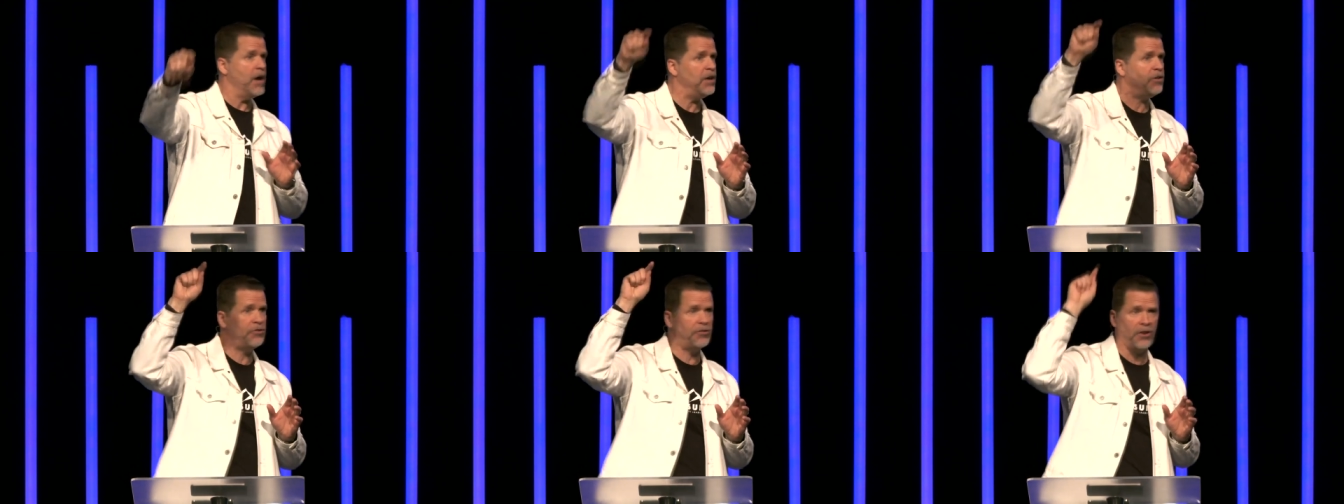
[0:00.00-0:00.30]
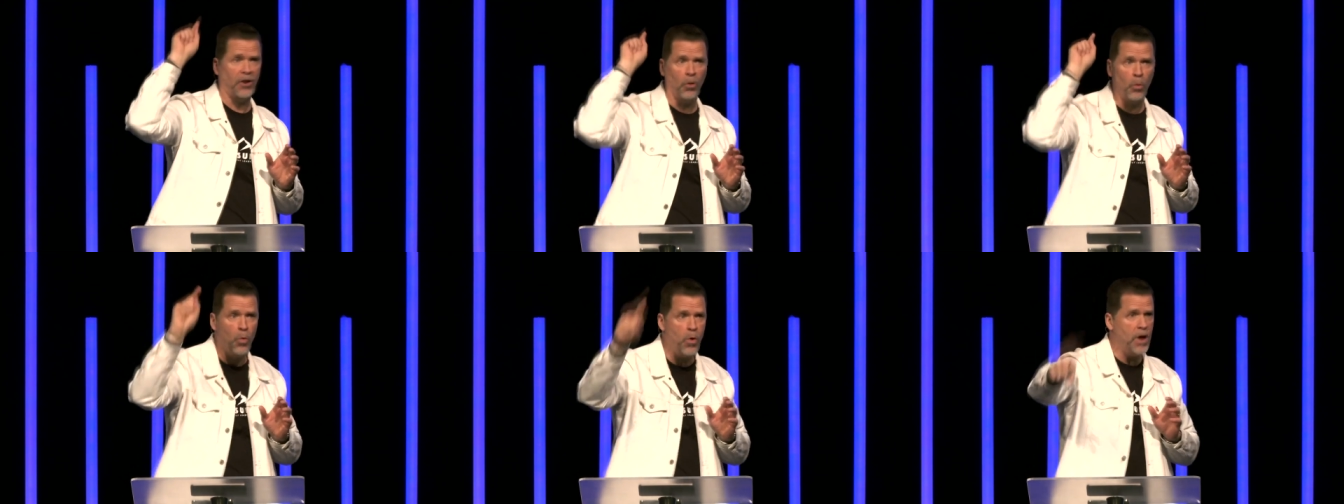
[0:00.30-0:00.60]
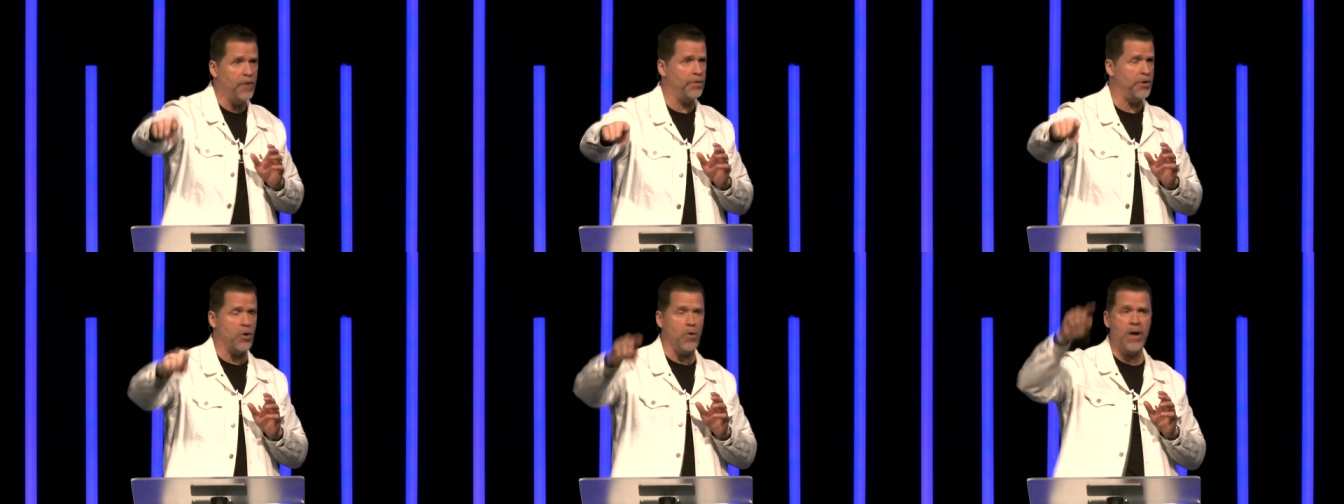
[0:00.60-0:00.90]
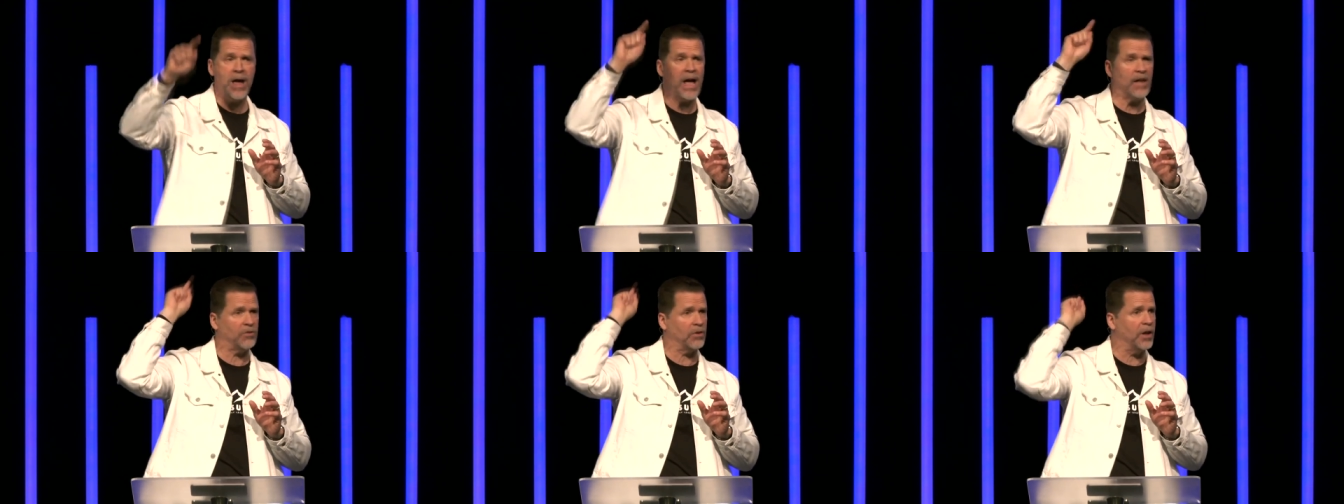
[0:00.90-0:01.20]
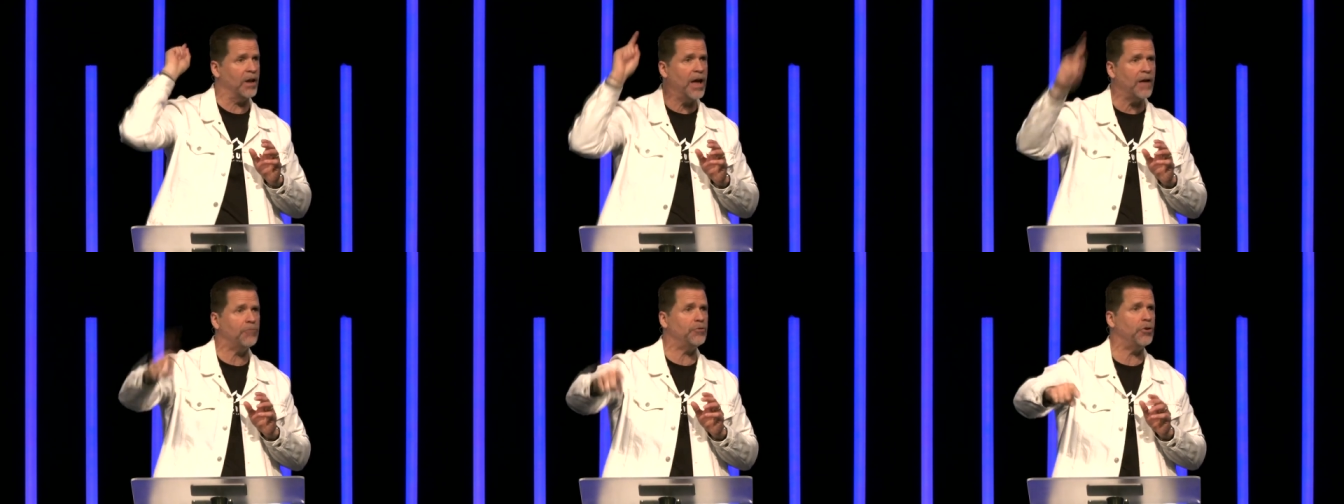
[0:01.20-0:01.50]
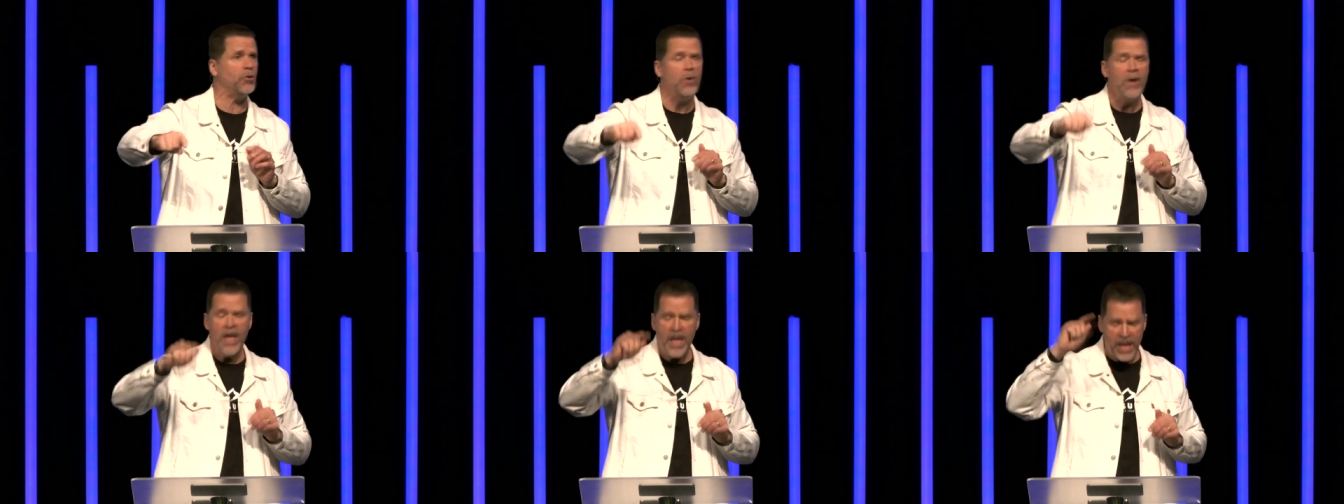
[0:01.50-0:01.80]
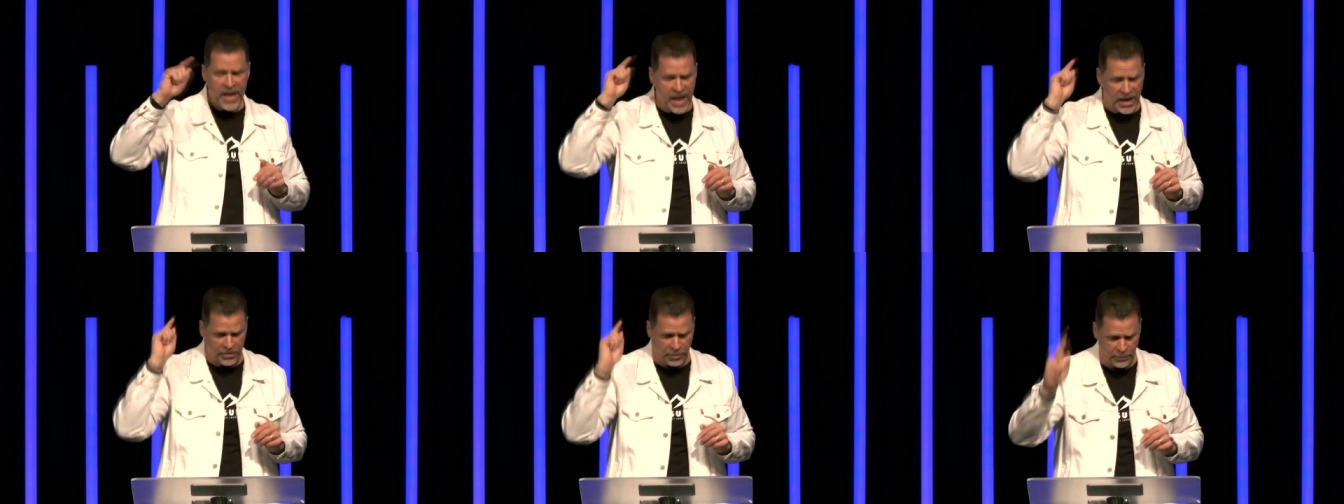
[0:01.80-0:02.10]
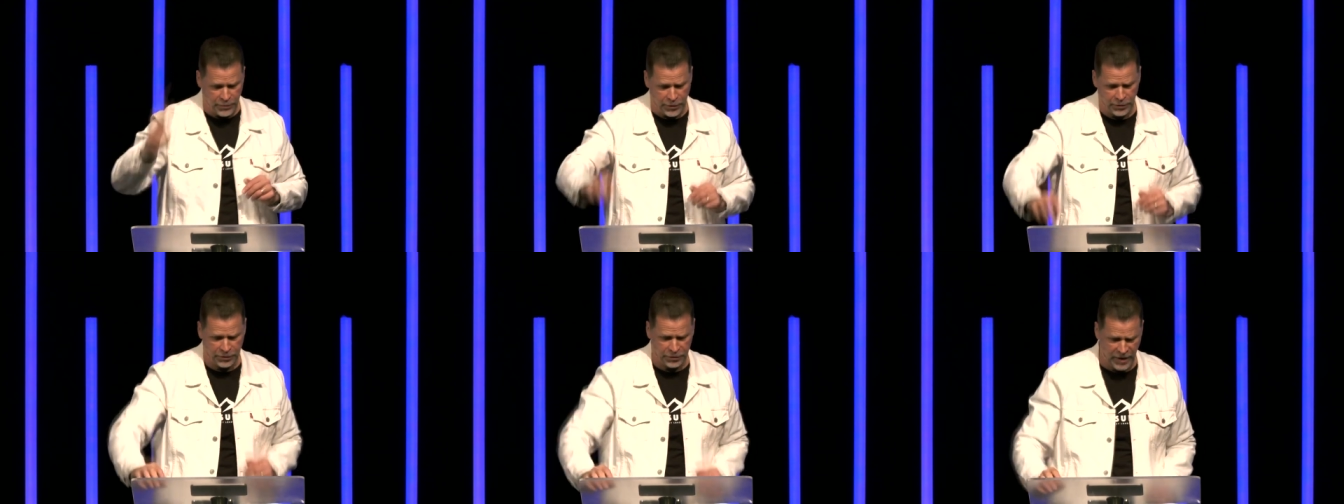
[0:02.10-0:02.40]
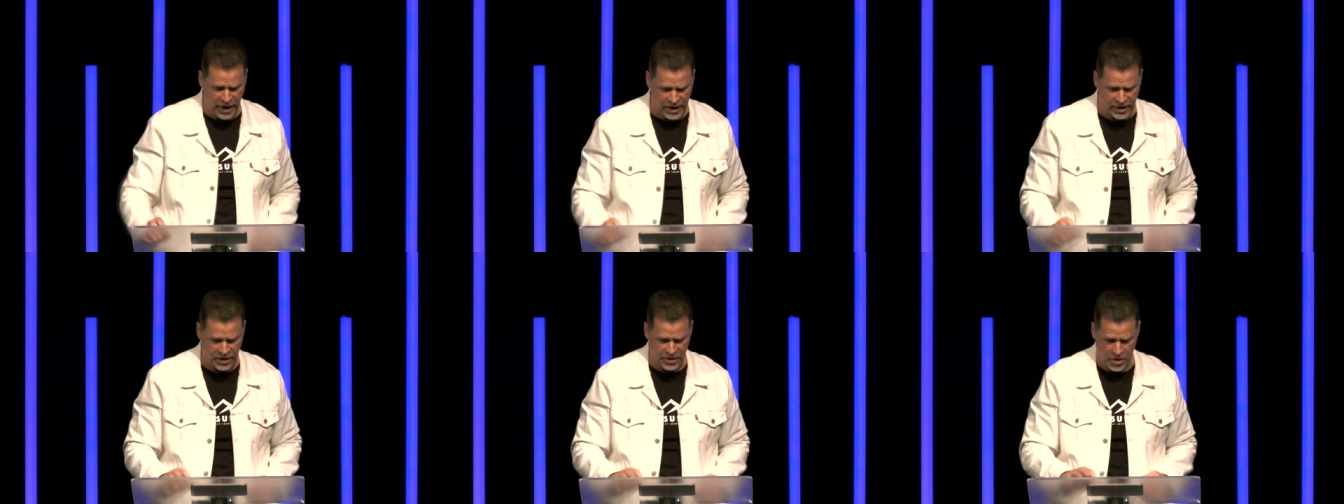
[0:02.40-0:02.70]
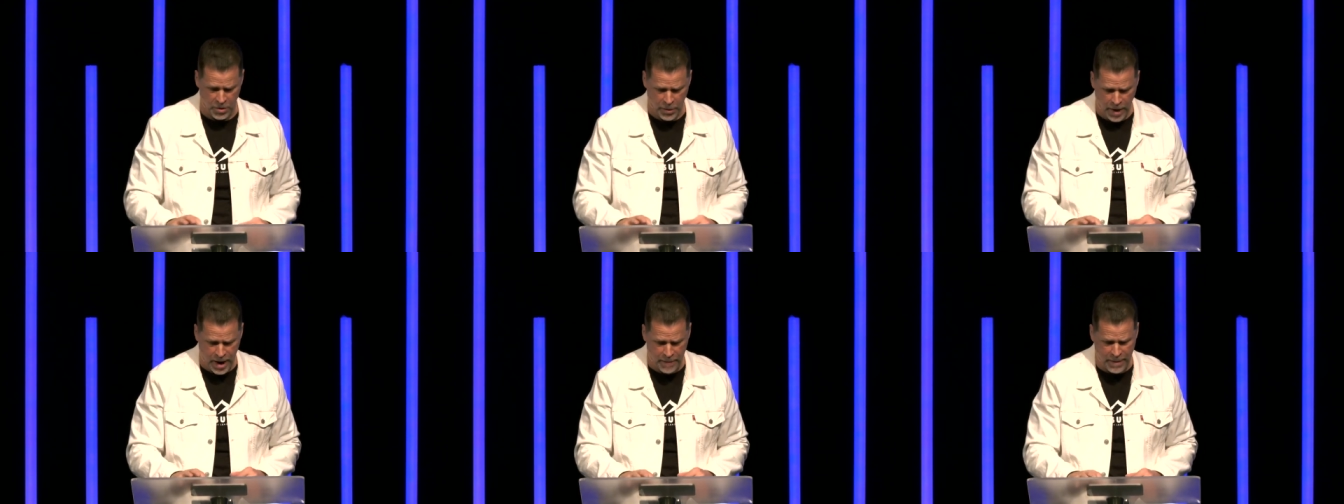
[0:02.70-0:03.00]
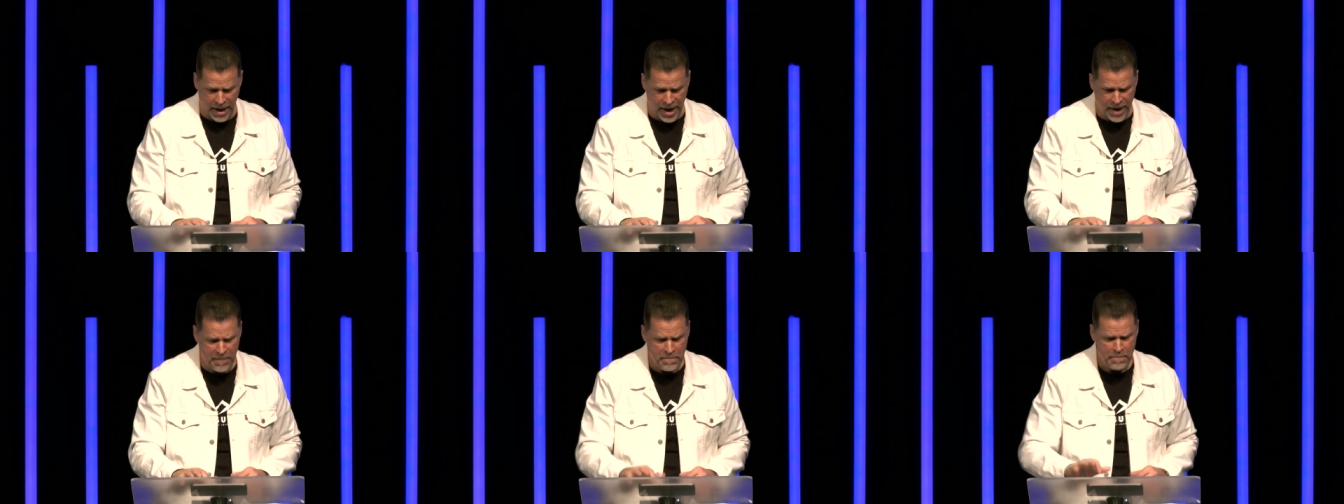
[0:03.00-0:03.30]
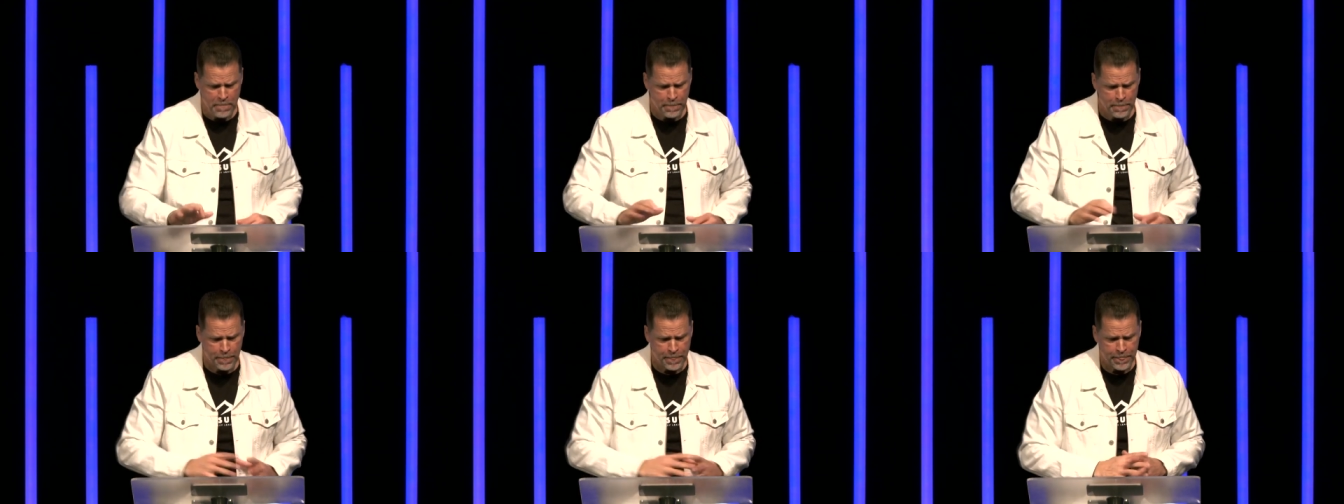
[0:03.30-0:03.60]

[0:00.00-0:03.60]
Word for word: He's still with you. He hasn't left you, he hasn't forsaken you. Amen?